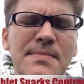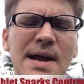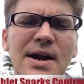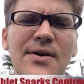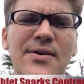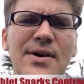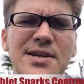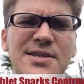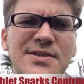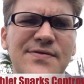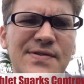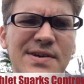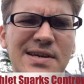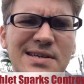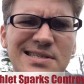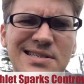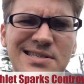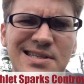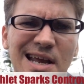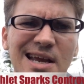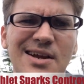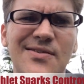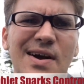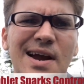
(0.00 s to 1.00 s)
marriage if you
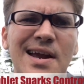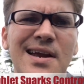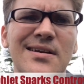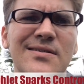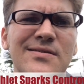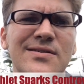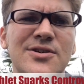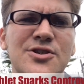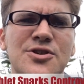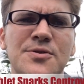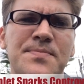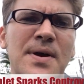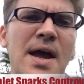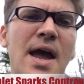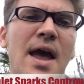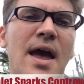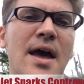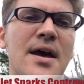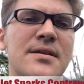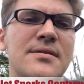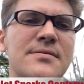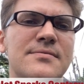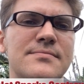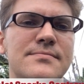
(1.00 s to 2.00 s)
stay right here in
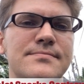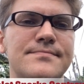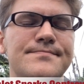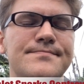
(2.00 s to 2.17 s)
Japan